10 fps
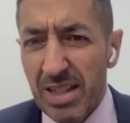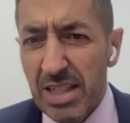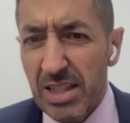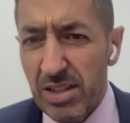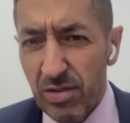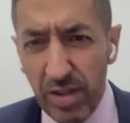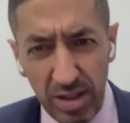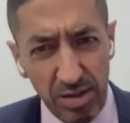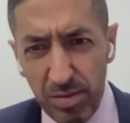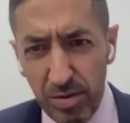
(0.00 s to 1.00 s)
uneasy,
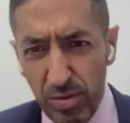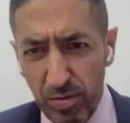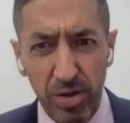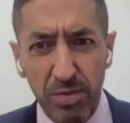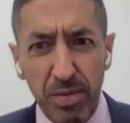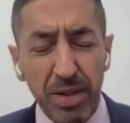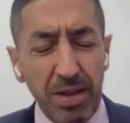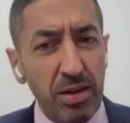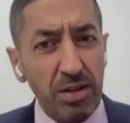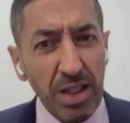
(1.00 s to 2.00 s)
right? Like,
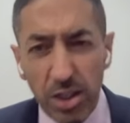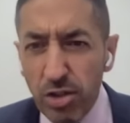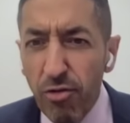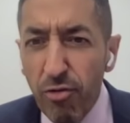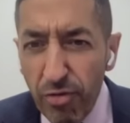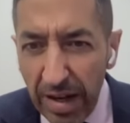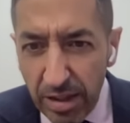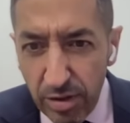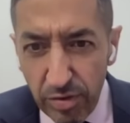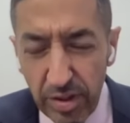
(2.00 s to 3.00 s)
but that is
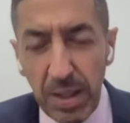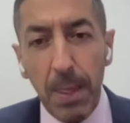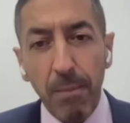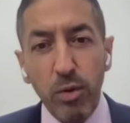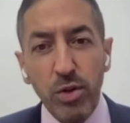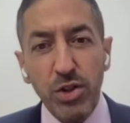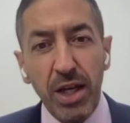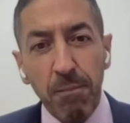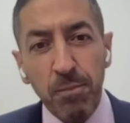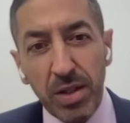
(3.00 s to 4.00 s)
effectively what we're
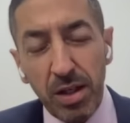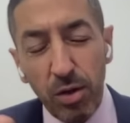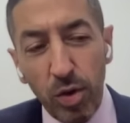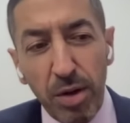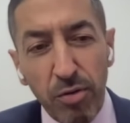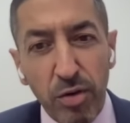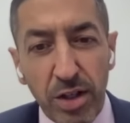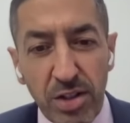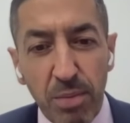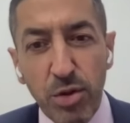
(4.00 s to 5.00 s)
saying. One of my
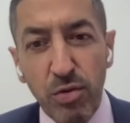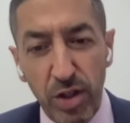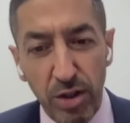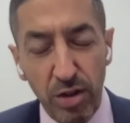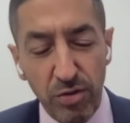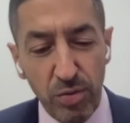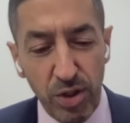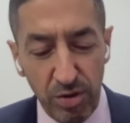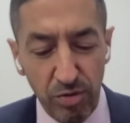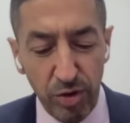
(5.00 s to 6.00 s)
favorite examples of trade-offs,
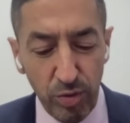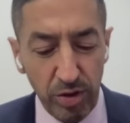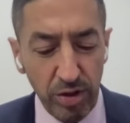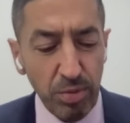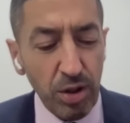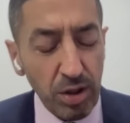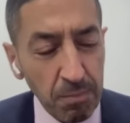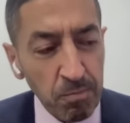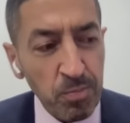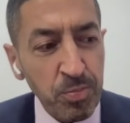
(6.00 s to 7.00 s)
which I refer to in the
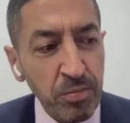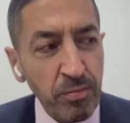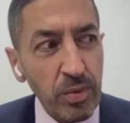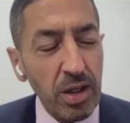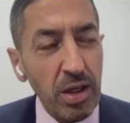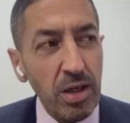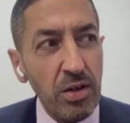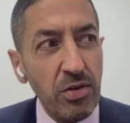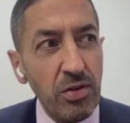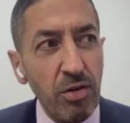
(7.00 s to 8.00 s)
book,
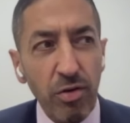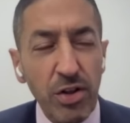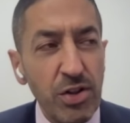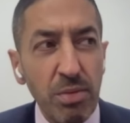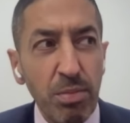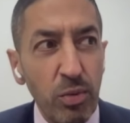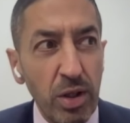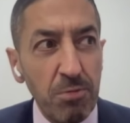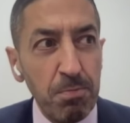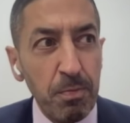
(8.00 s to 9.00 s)
is a very simple
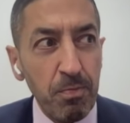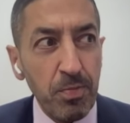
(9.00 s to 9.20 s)
one.